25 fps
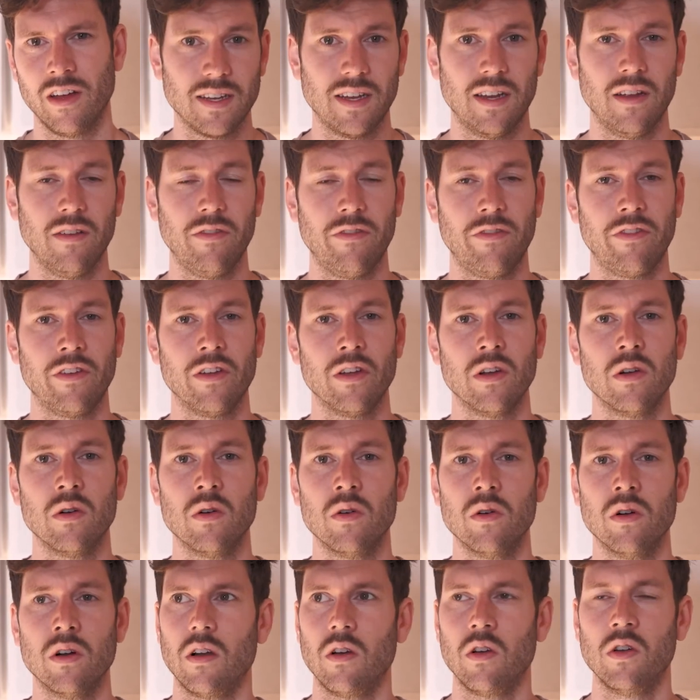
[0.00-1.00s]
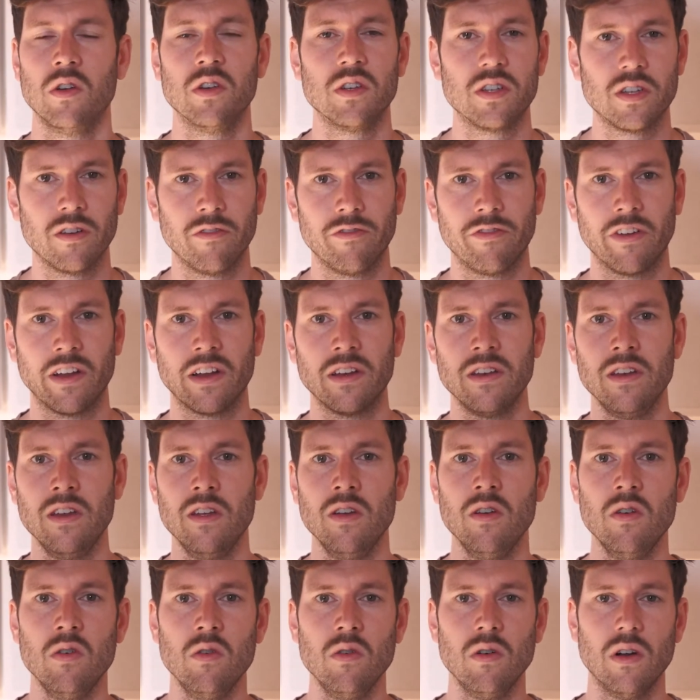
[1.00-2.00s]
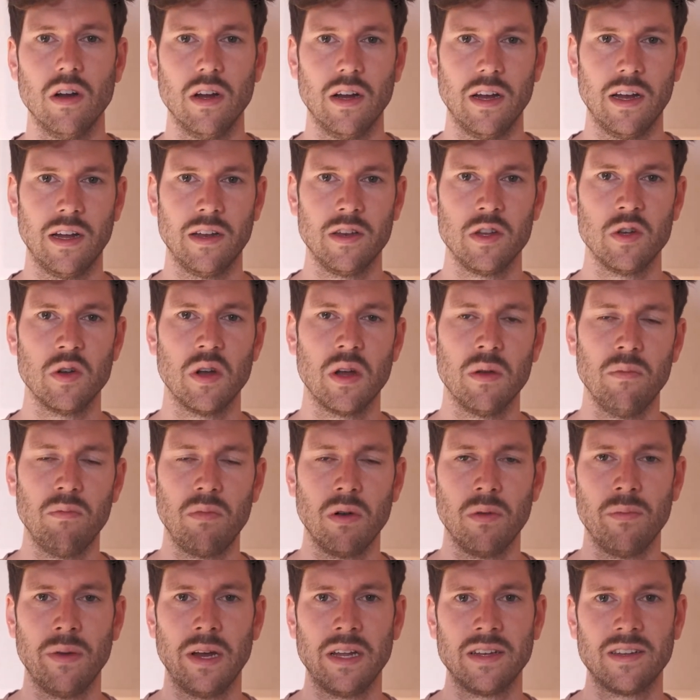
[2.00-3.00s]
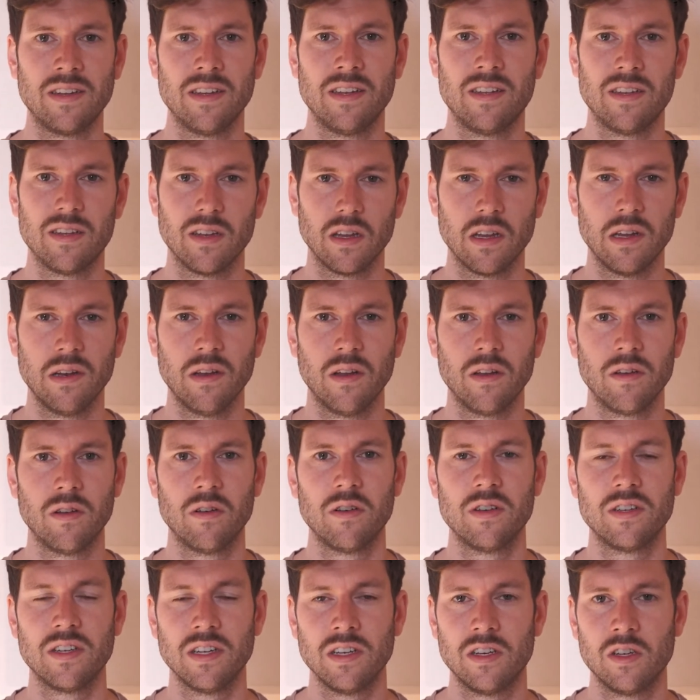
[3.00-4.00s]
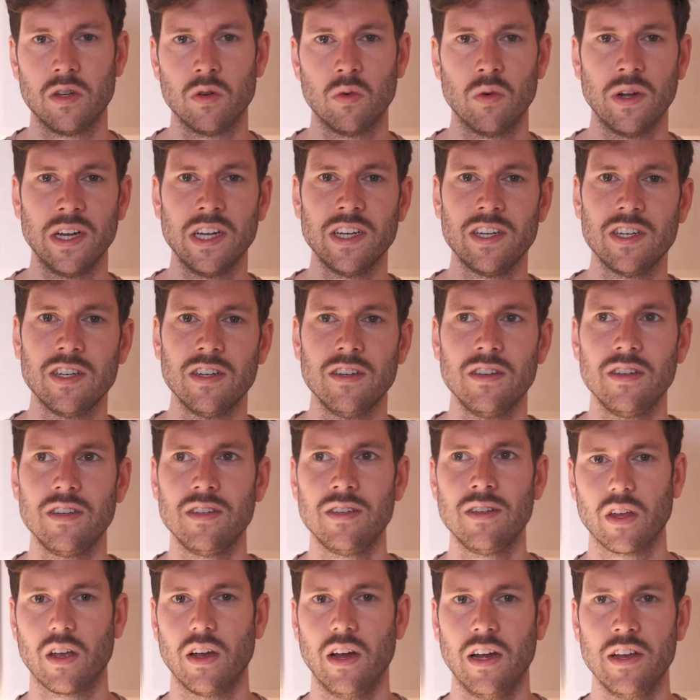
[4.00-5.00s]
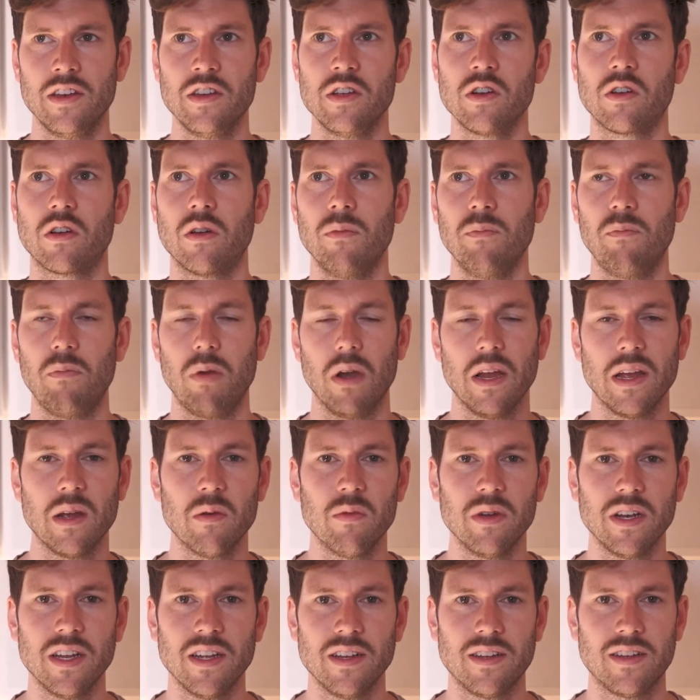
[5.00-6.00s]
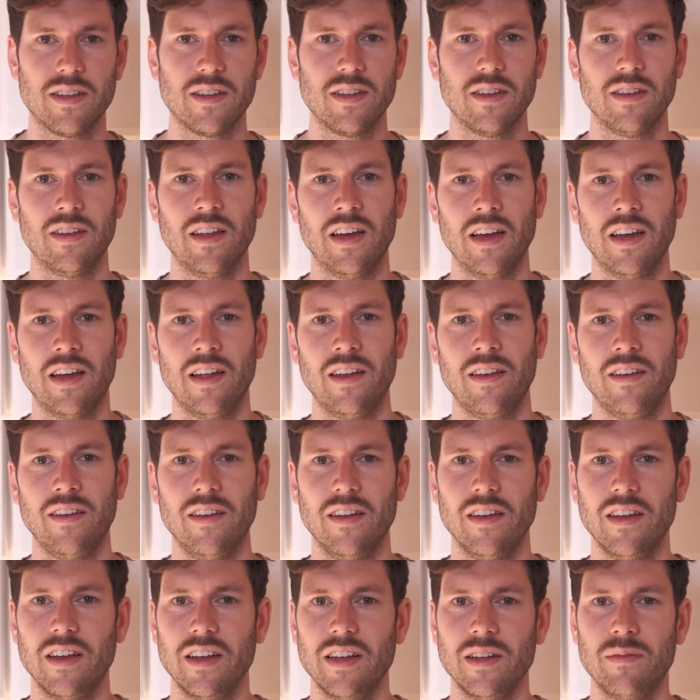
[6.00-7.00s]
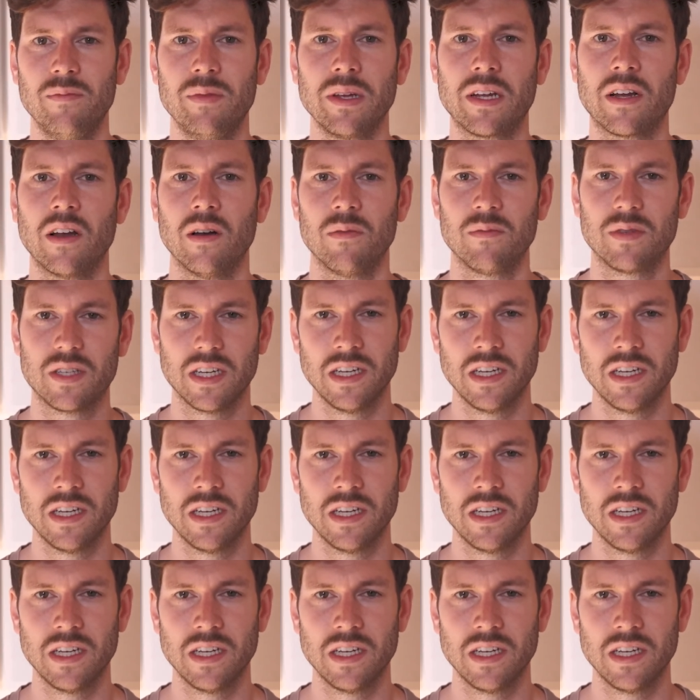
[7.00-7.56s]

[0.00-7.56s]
If you learn something new and you implement it in other situations and you can play with it, then it becomes